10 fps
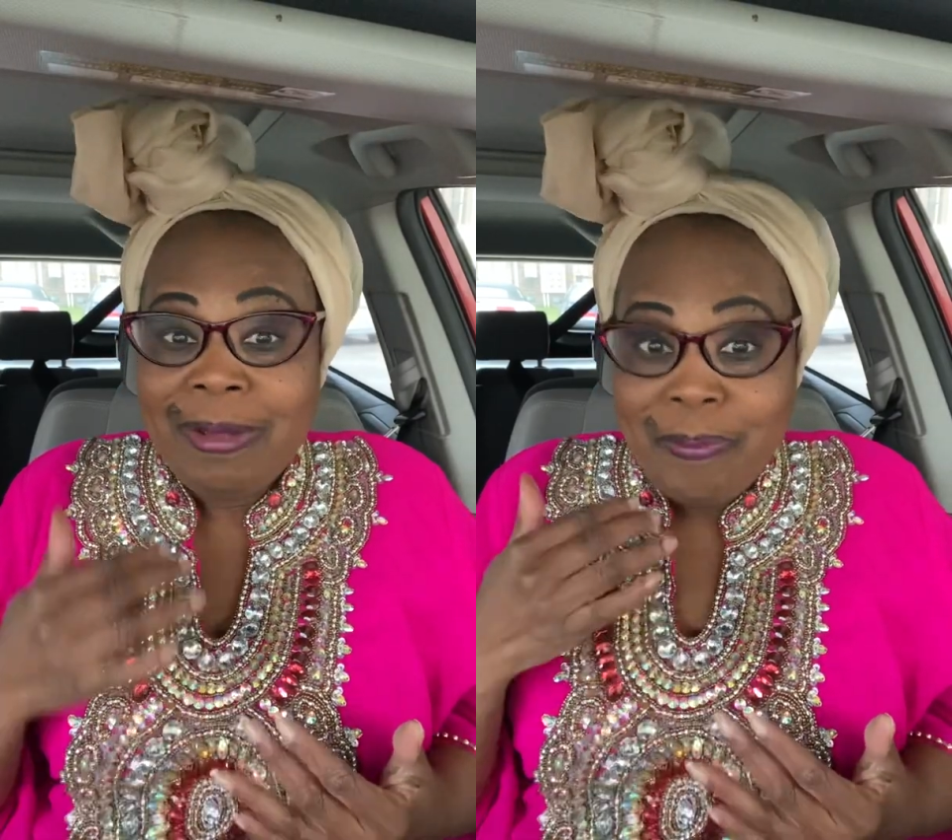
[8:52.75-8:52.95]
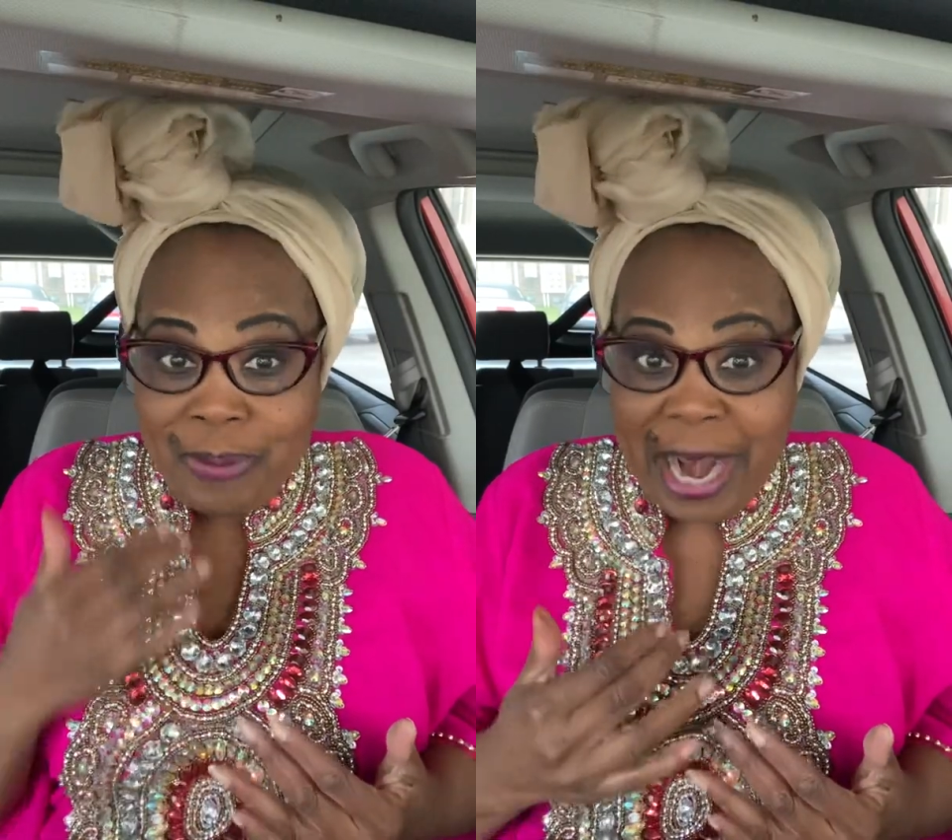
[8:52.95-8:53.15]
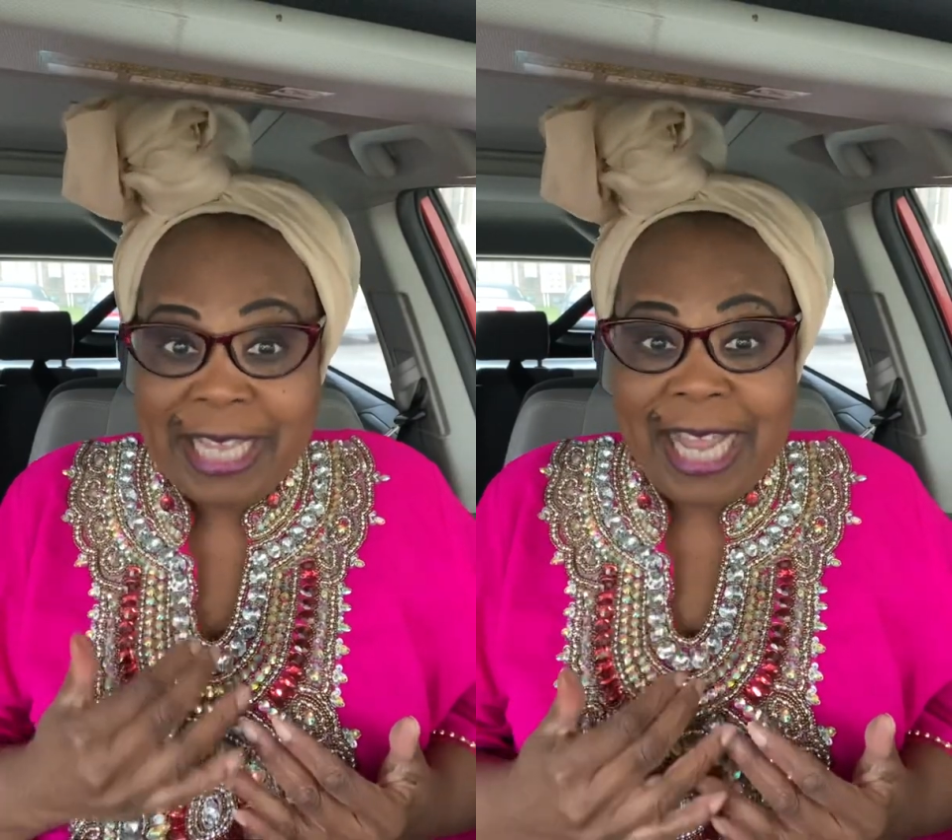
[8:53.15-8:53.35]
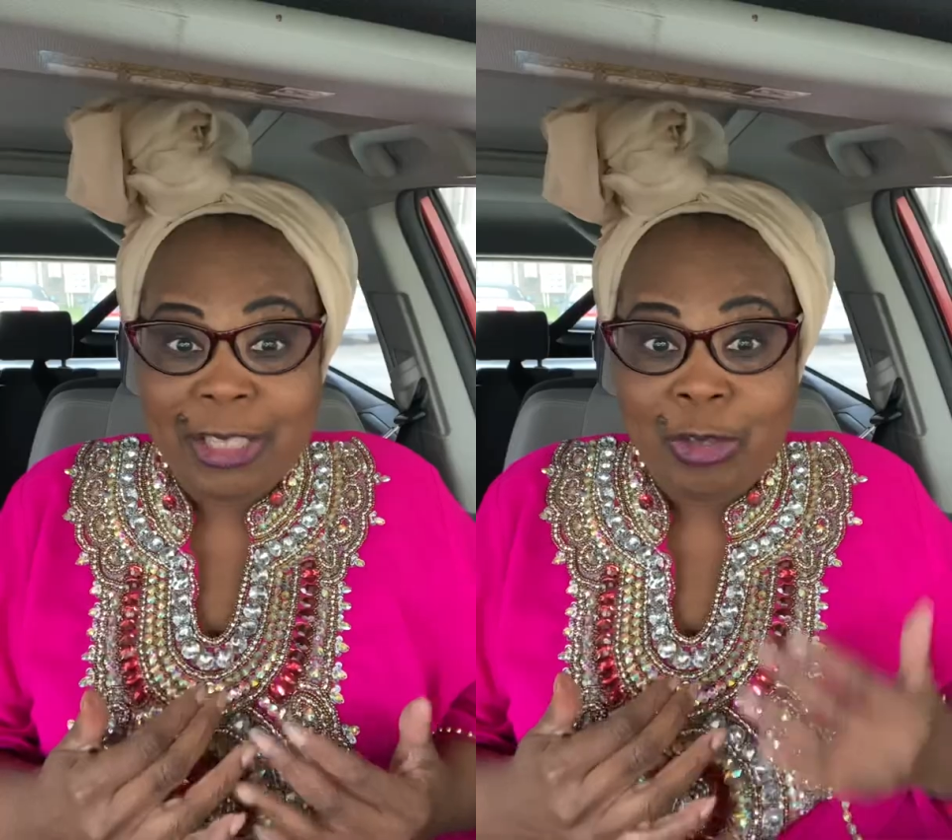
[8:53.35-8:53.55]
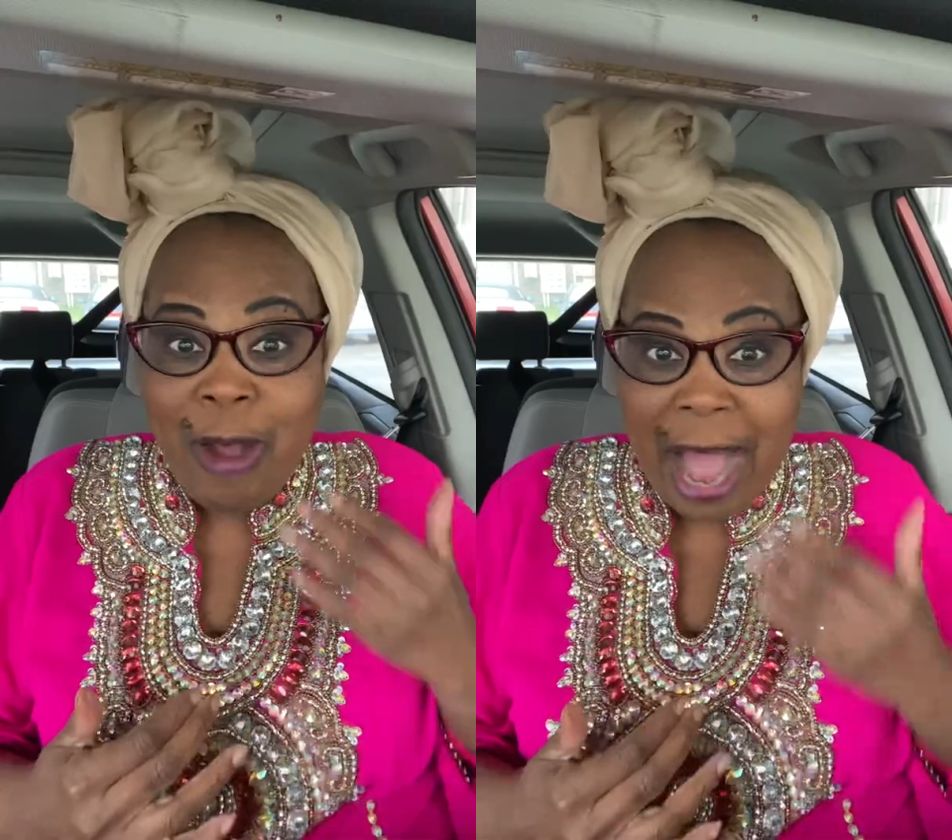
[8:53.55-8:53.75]
Praying
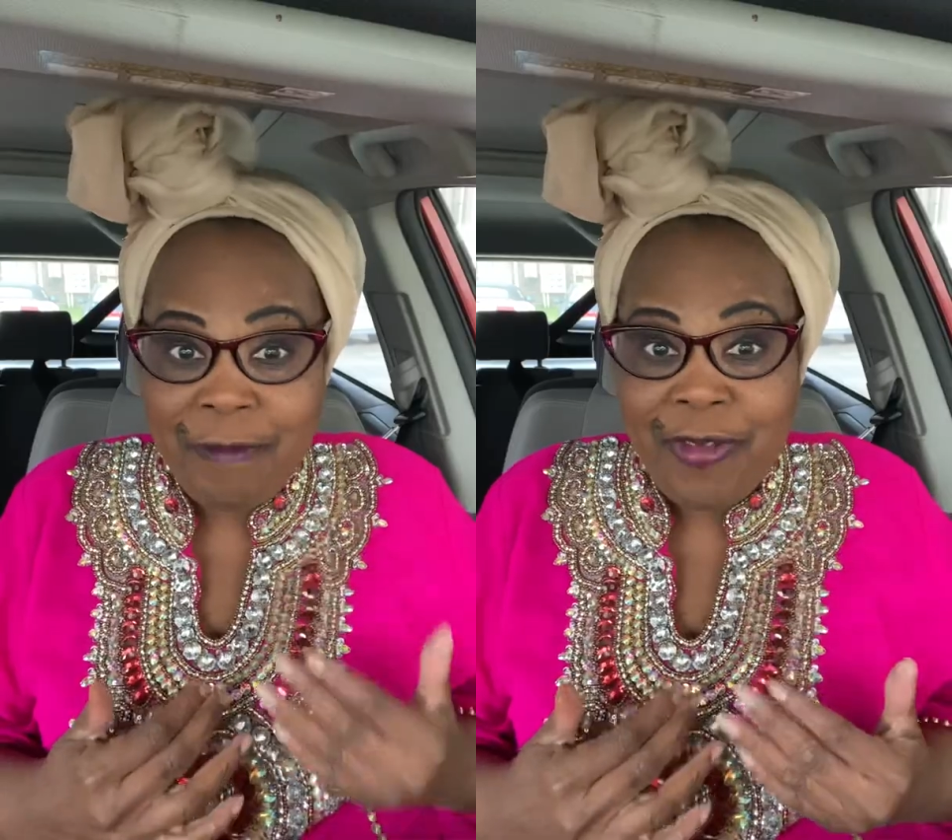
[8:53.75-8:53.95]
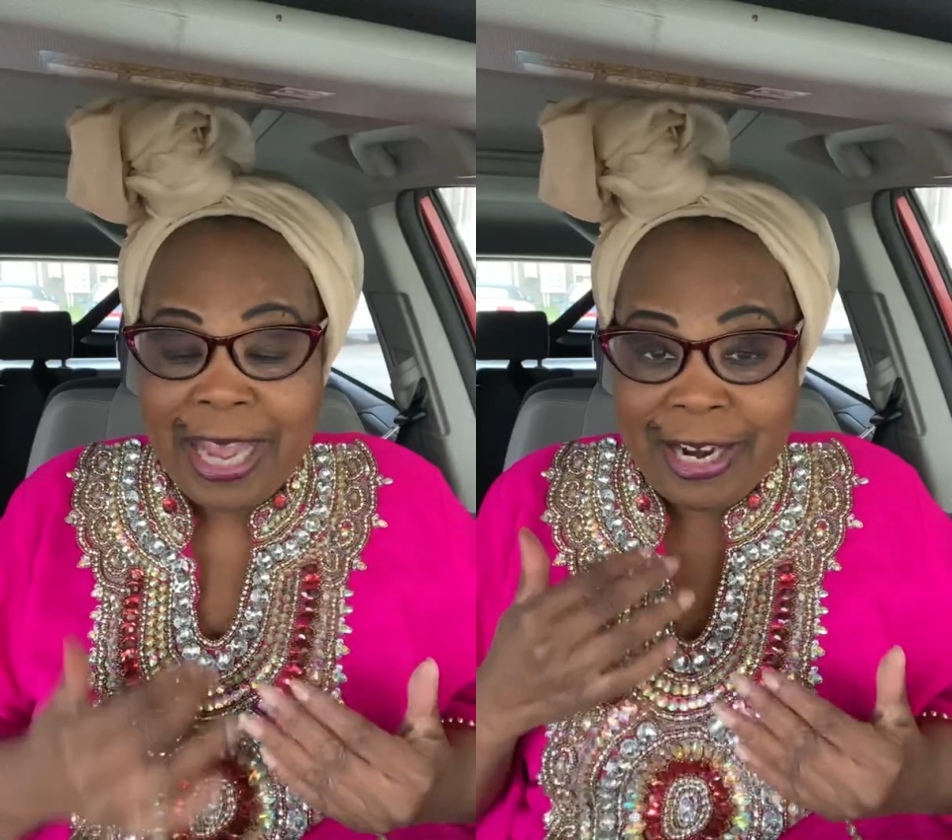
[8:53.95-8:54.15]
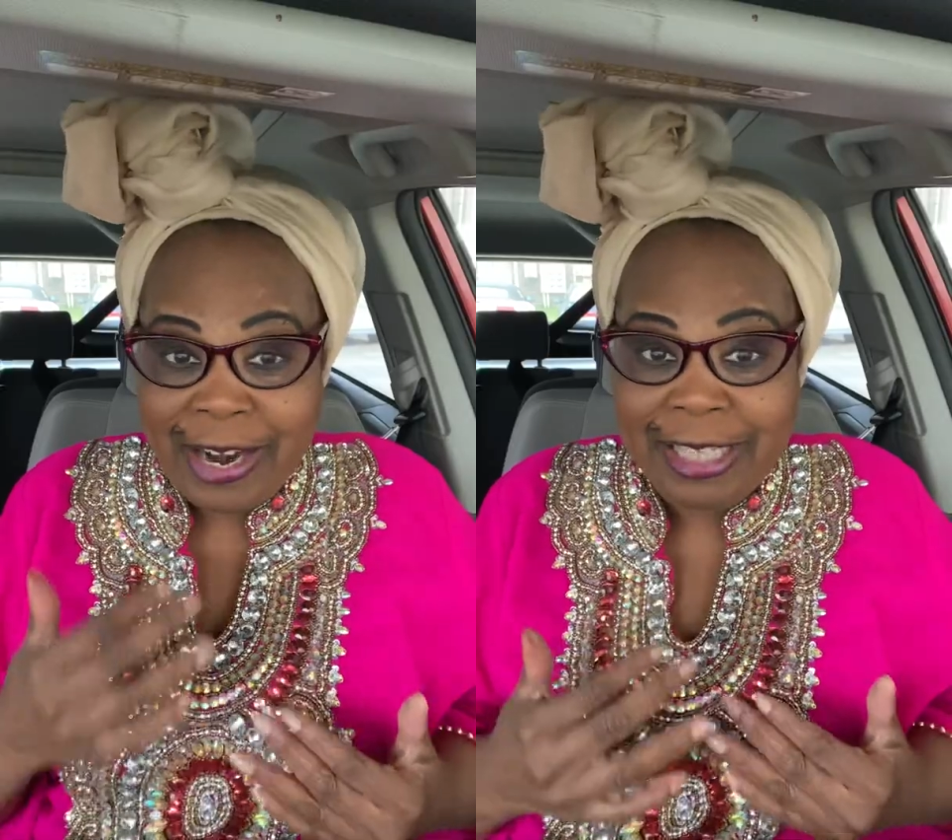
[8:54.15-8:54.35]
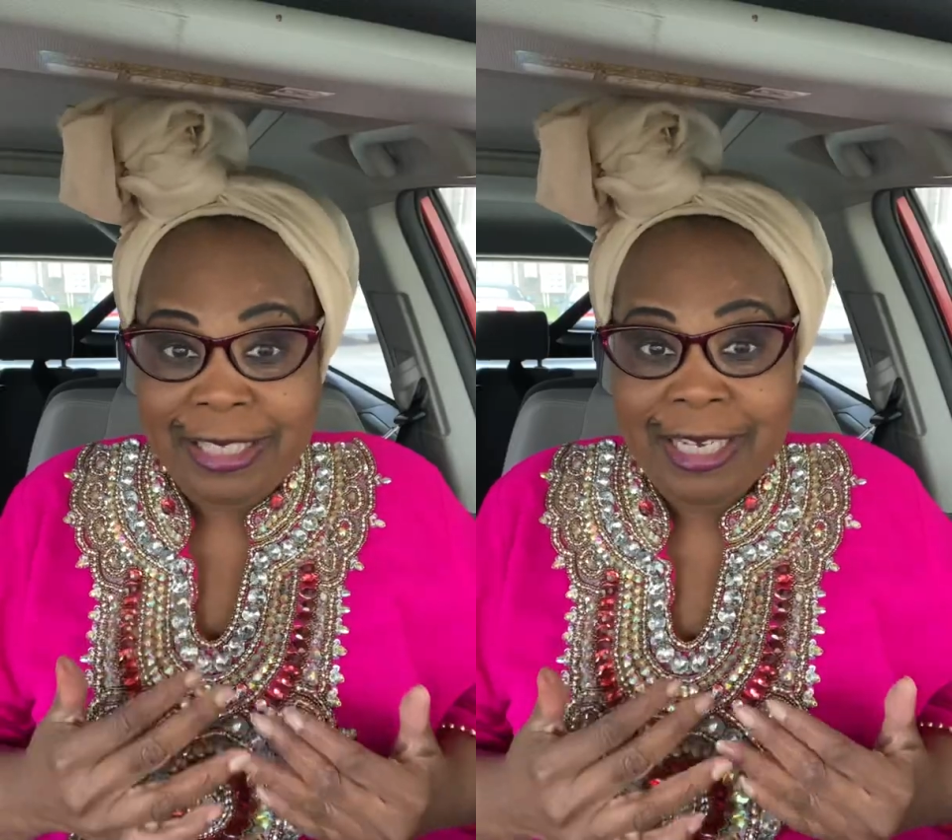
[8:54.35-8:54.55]
that you have a great